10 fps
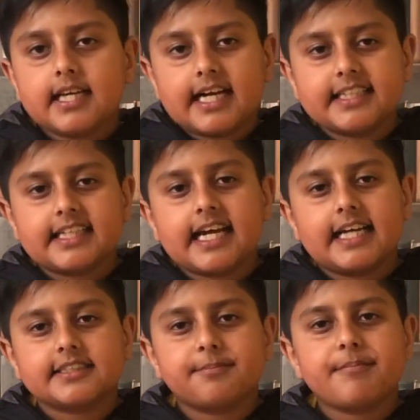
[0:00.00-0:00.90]
And it
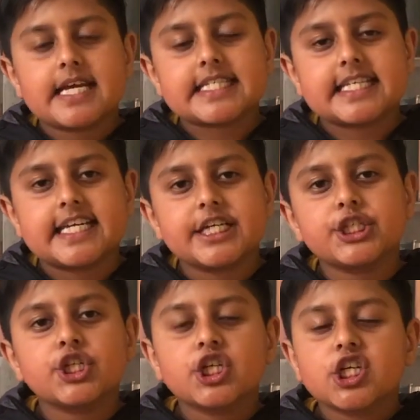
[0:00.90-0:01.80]
has a
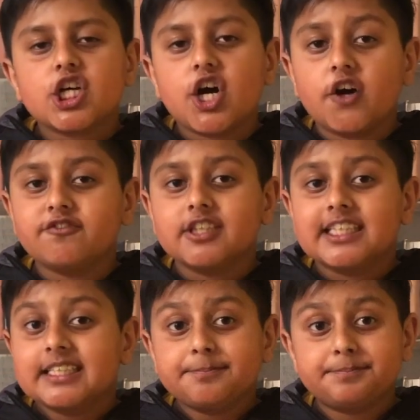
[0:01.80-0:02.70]
message of
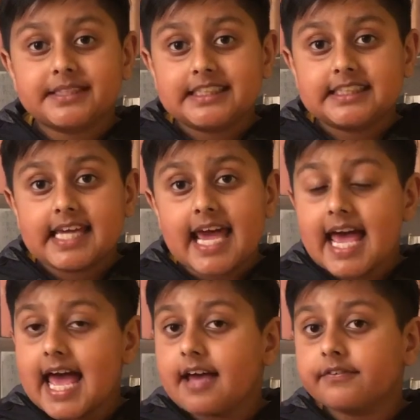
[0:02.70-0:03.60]
be
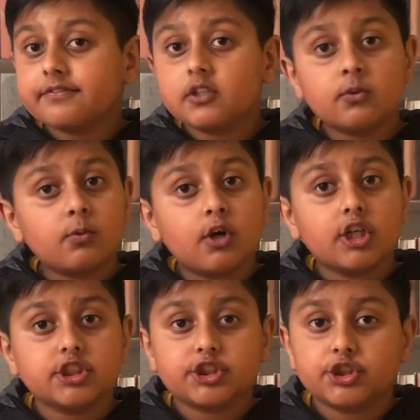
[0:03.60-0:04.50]
careful
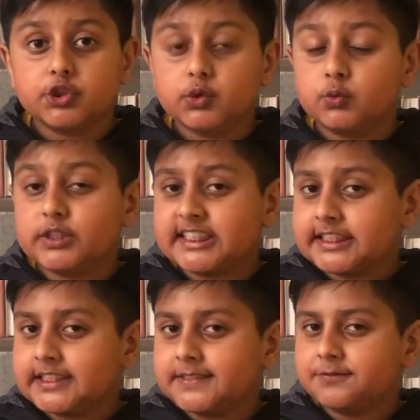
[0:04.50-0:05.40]
what you
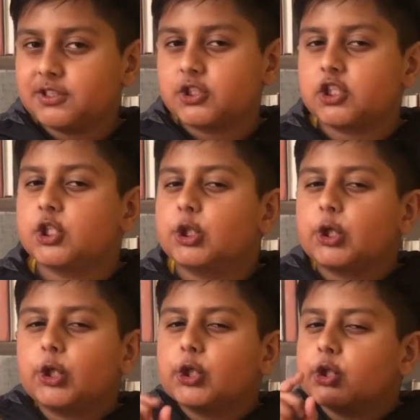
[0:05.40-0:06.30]
wish
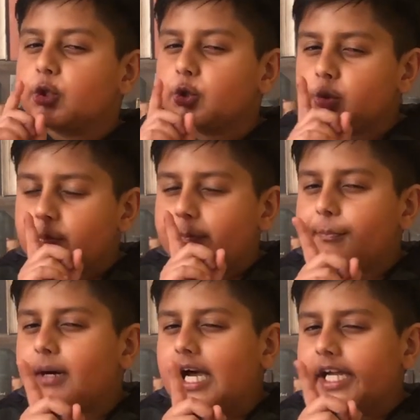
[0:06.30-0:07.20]
for. You
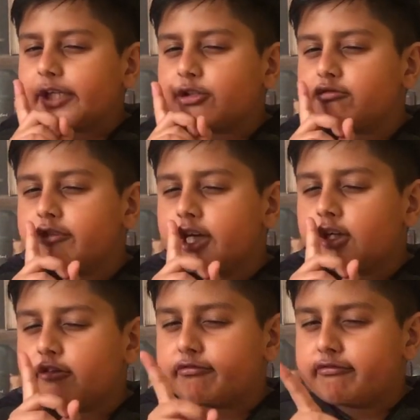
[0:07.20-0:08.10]
might
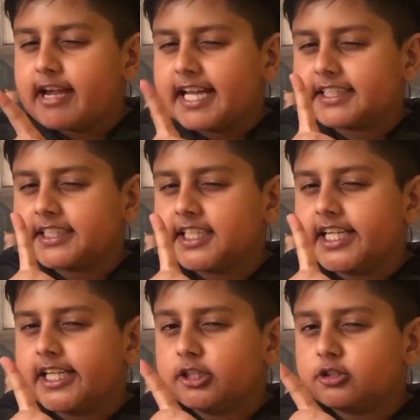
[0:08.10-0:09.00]
regret
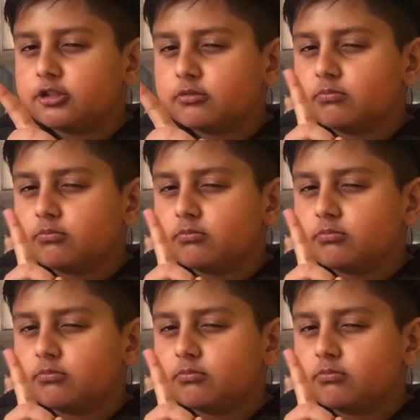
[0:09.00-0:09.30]
it.